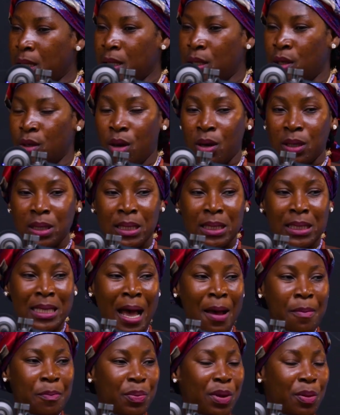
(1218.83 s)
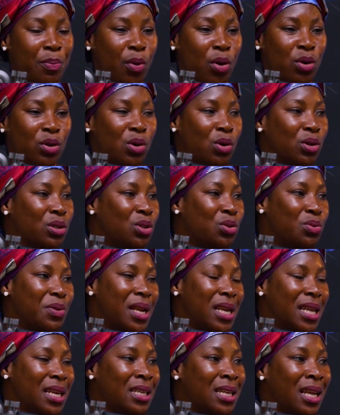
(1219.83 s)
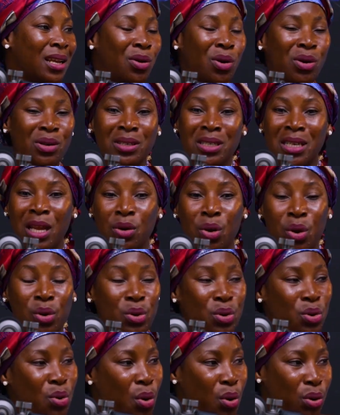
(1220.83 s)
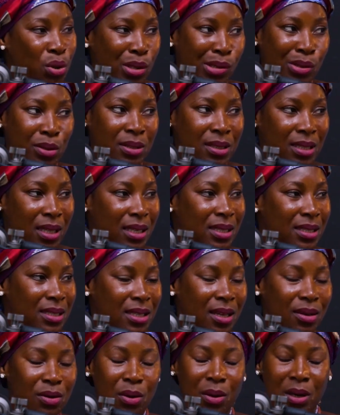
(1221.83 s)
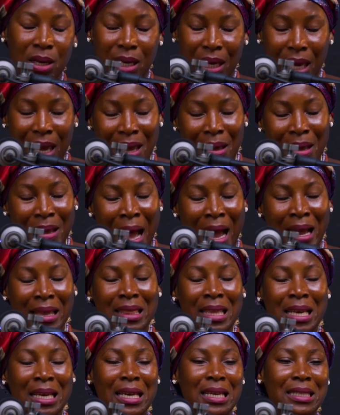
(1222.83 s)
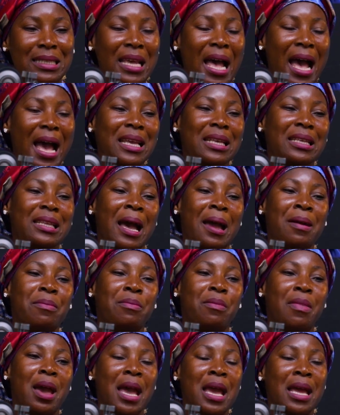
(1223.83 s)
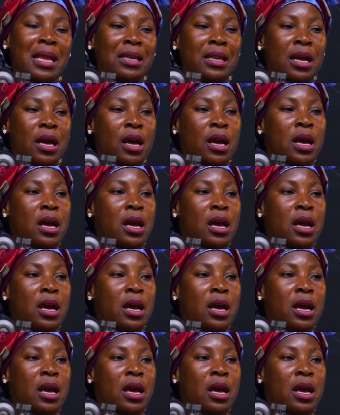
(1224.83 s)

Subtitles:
You know, some people don't really, they don't know those things, they don't care. I think it's high time men.